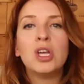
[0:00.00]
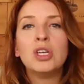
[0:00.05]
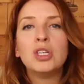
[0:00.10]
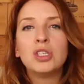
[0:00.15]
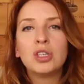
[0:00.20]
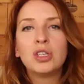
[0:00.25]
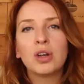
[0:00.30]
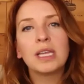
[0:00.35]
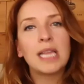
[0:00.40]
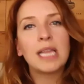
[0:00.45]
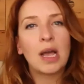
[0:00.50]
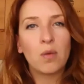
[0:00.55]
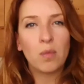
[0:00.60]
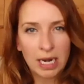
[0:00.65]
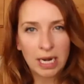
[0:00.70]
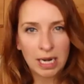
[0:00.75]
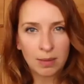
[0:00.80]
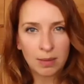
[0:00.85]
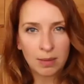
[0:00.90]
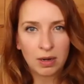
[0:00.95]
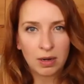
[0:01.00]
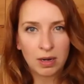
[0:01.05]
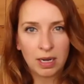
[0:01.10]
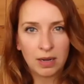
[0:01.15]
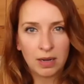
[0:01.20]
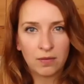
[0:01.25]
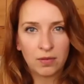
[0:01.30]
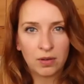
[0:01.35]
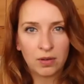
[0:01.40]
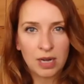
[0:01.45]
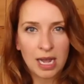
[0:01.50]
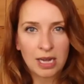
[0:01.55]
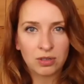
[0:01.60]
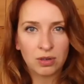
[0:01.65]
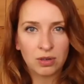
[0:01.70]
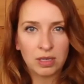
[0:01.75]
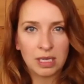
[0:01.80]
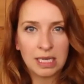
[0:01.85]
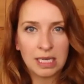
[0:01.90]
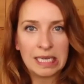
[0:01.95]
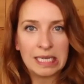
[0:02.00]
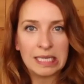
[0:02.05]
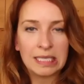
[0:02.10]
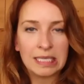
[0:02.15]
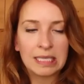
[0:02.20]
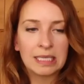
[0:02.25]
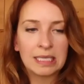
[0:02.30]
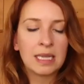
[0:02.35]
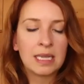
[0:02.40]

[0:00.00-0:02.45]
during that waiting period for natural yeasts.